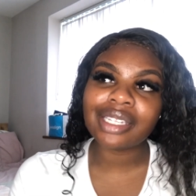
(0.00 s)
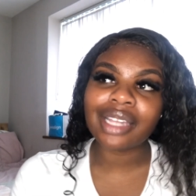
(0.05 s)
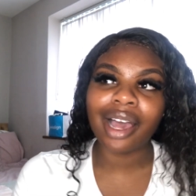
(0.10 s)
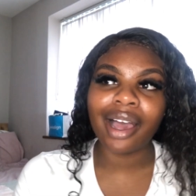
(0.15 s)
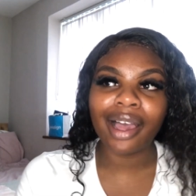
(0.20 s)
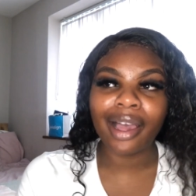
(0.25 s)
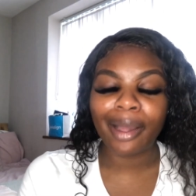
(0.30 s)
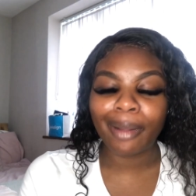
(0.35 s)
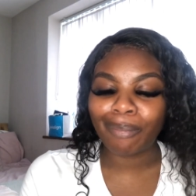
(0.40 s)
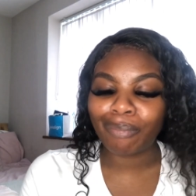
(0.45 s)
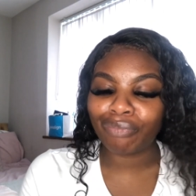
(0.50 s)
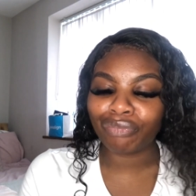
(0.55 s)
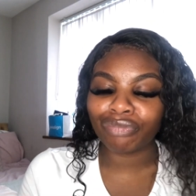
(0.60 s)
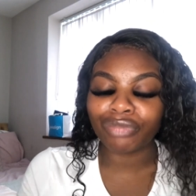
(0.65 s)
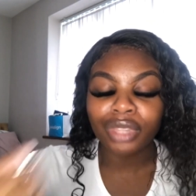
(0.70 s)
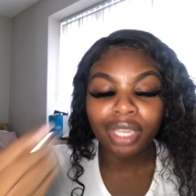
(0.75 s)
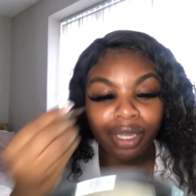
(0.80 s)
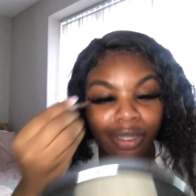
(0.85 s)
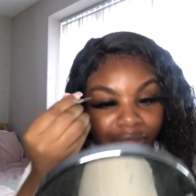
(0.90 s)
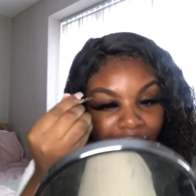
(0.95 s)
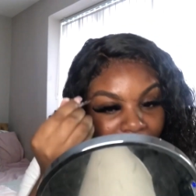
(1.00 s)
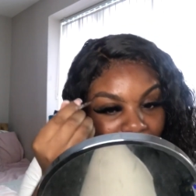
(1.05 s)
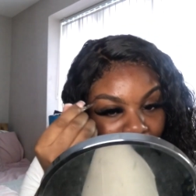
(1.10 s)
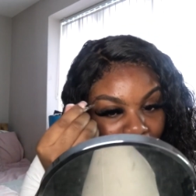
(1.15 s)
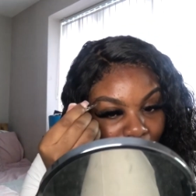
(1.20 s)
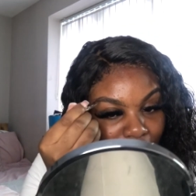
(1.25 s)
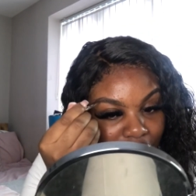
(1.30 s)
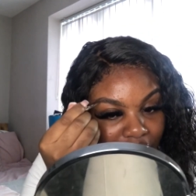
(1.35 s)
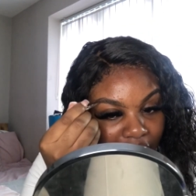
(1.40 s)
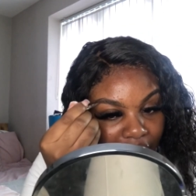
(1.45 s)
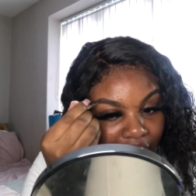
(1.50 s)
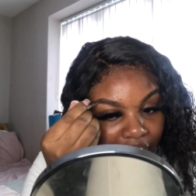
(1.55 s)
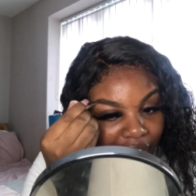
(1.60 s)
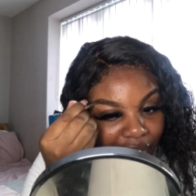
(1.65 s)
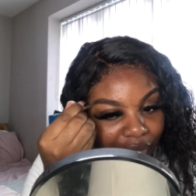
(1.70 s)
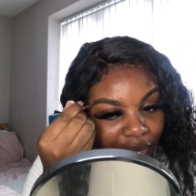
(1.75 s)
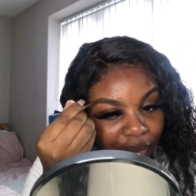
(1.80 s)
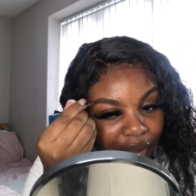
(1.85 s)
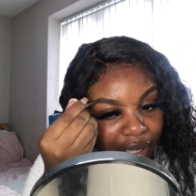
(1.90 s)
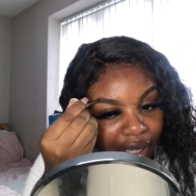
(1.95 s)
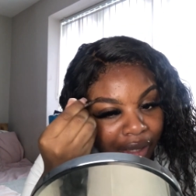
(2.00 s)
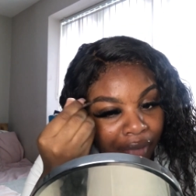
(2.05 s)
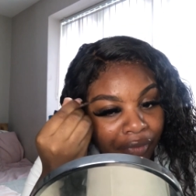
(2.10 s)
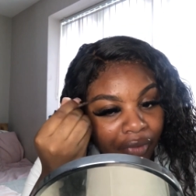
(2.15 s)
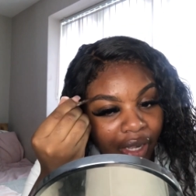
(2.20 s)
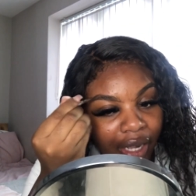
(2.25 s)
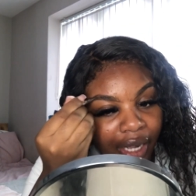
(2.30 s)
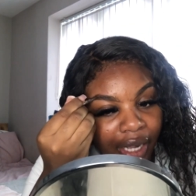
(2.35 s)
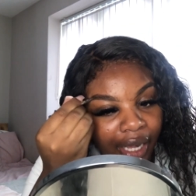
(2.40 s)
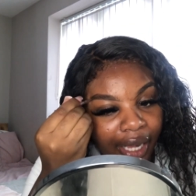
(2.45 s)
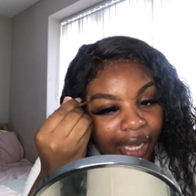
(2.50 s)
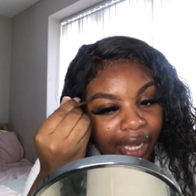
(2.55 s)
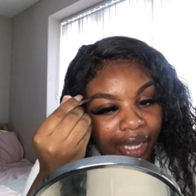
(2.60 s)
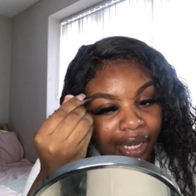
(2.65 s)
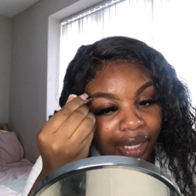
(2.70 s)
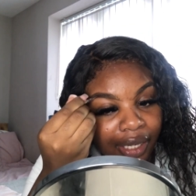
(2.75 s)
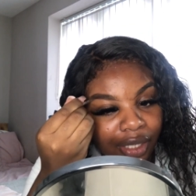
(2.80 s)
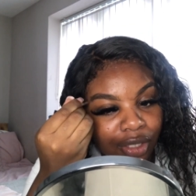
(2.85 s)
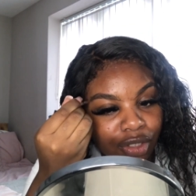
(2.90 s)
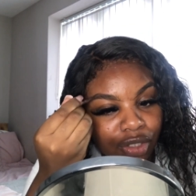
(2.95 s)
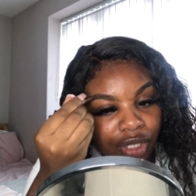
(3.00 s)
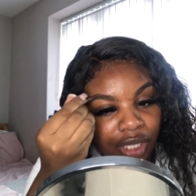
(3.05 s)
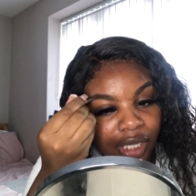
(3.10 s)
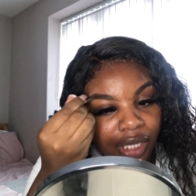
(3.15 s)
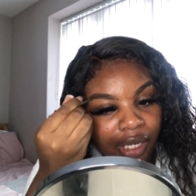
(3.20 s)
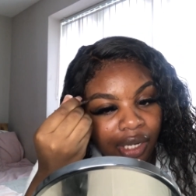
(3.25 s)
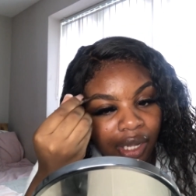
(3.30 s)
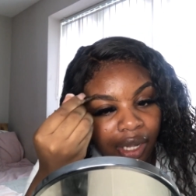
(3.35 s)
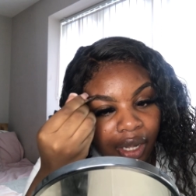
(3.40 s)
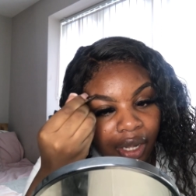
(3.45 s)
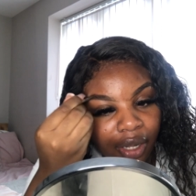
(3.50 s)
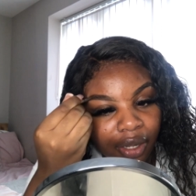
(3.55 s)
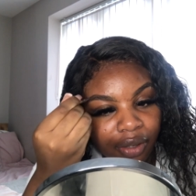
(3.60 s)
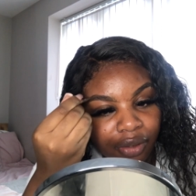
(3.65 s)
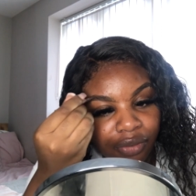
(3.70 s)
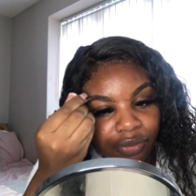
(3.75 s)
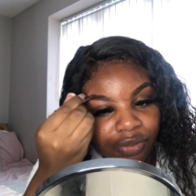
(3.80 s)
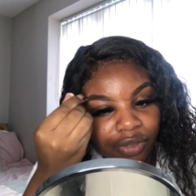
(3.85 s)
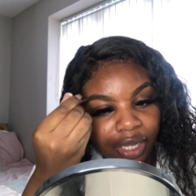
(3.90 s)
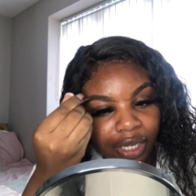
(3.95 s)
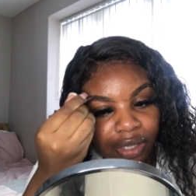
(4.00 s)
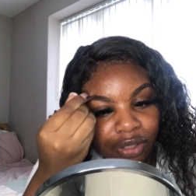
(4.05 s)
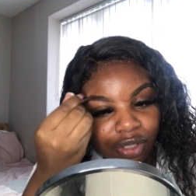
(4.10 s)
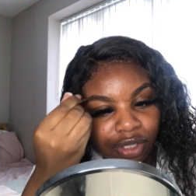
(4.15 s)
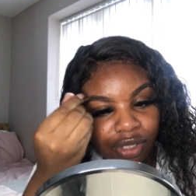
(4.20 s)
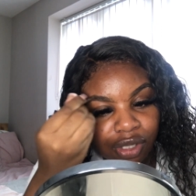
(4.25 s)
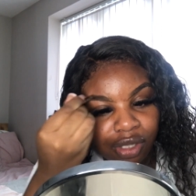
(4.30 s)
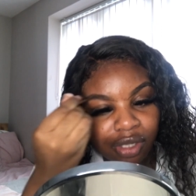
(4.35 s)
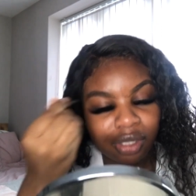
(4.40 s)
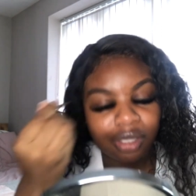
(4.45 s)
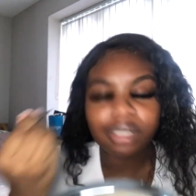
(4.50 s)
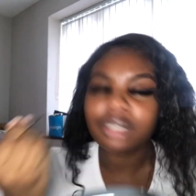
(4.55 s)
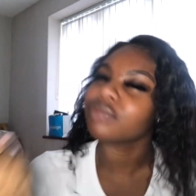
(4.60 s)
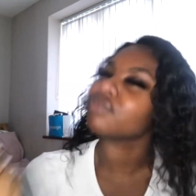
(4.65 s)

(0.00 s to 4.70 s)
Um, the girls that I live with, I literally love. They're just,